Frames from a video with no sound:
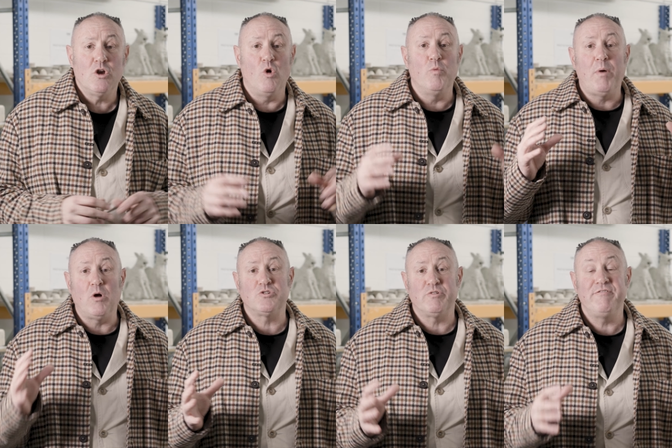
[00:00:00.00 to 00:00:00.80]
called
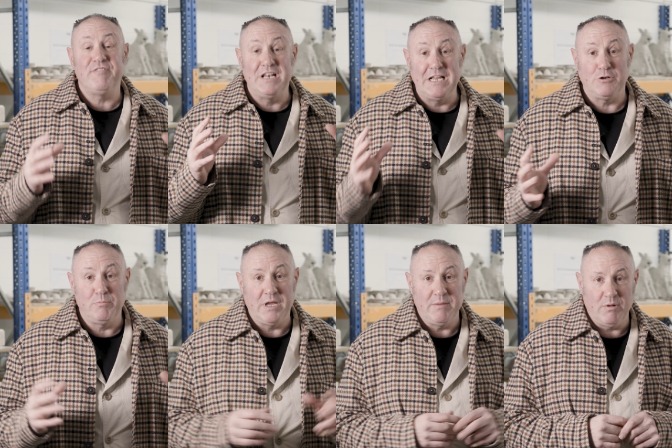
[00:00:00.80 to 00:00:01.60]
Pottery for Little
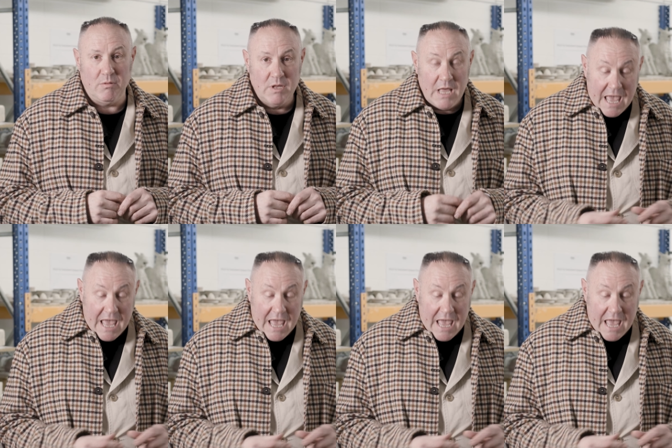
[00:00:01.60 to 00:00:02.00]
People,